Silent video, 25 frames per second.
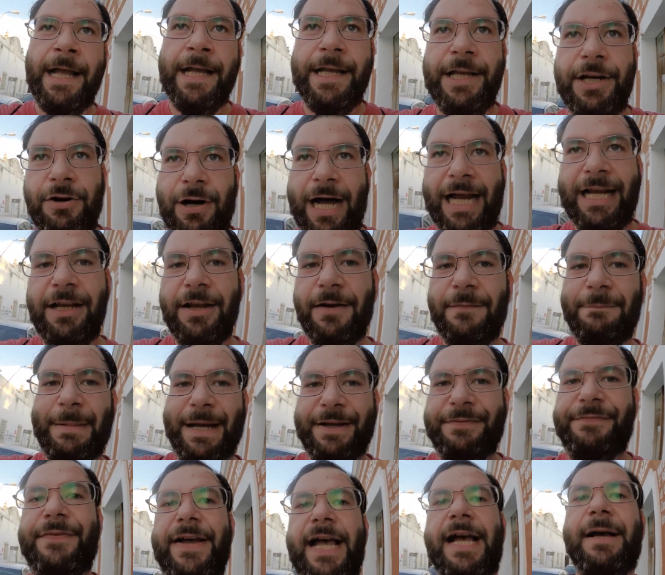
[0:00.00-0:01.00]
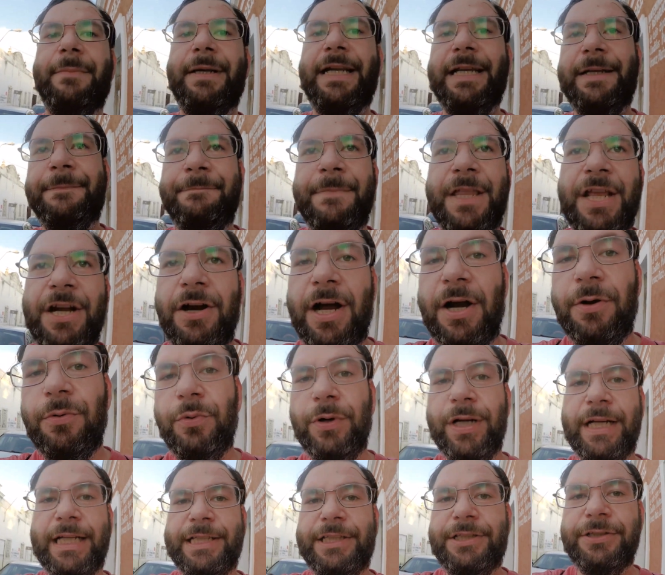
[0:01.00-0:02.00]
you know i love my family you know i
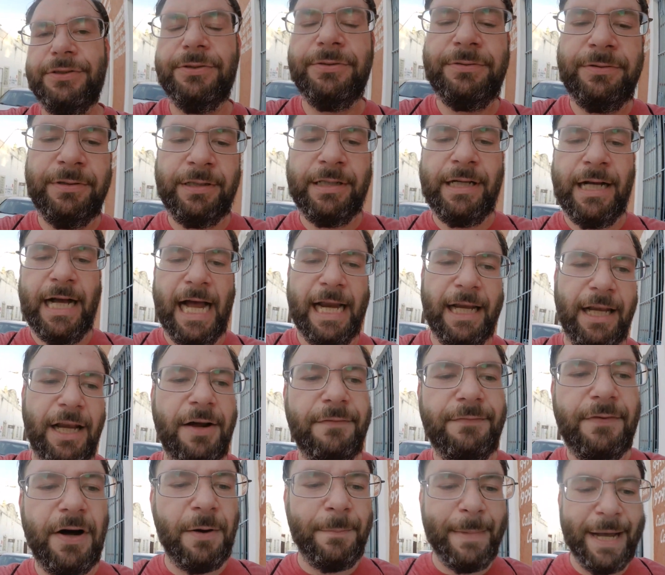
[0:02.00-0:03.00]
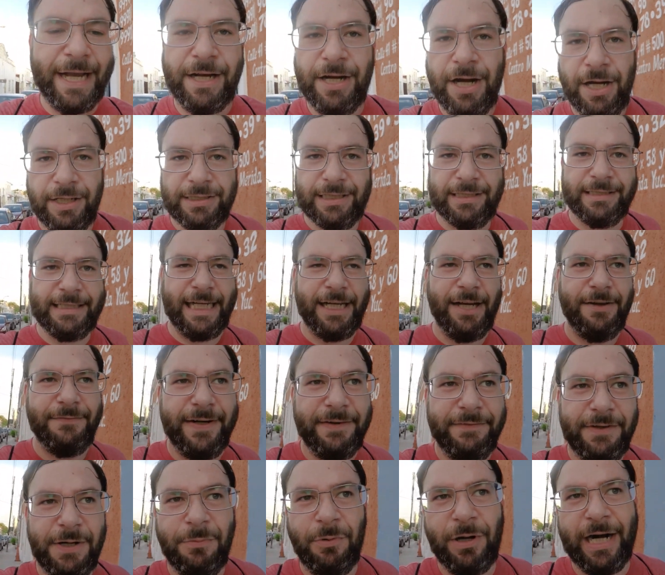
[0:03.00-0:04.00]
really do i love all my cousins i love
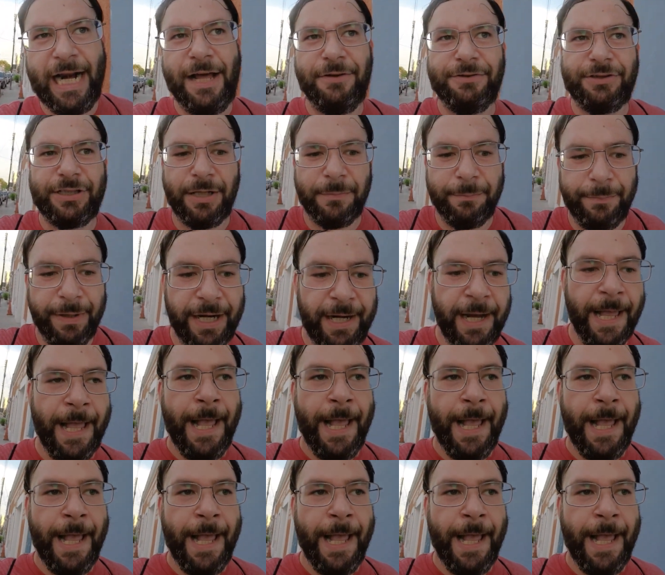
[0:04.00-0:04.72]
everyone out there but